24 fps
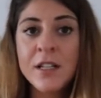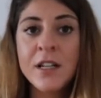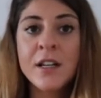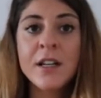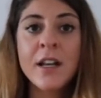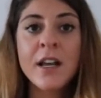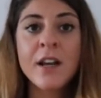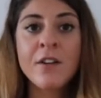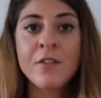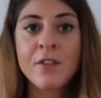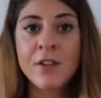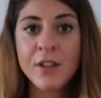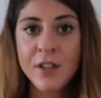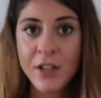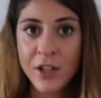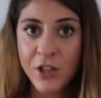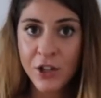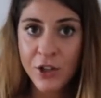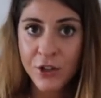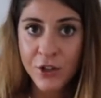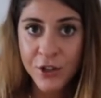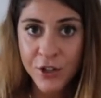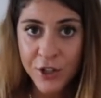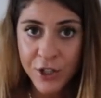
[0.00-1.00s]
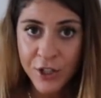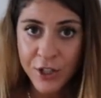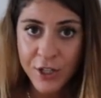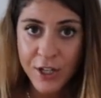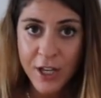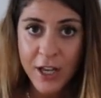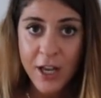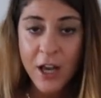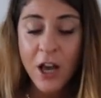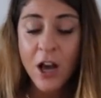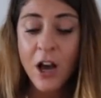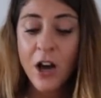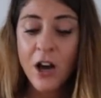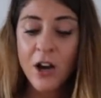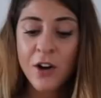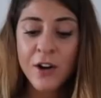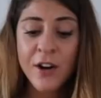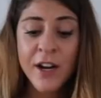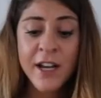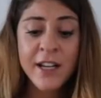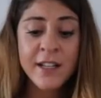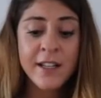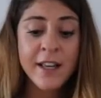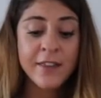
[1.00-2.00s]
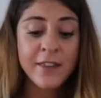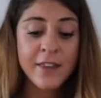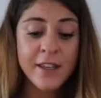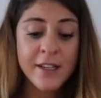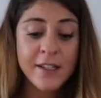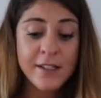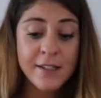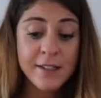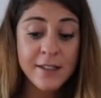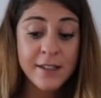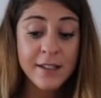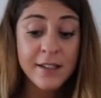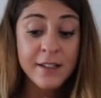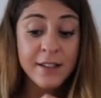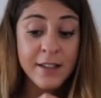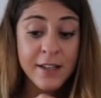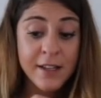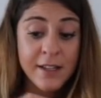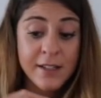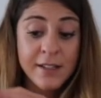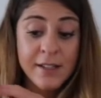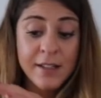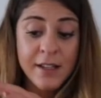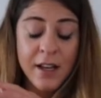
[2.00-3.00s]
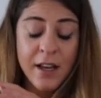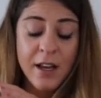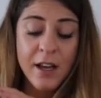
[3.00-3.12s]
done everything you could all right and this this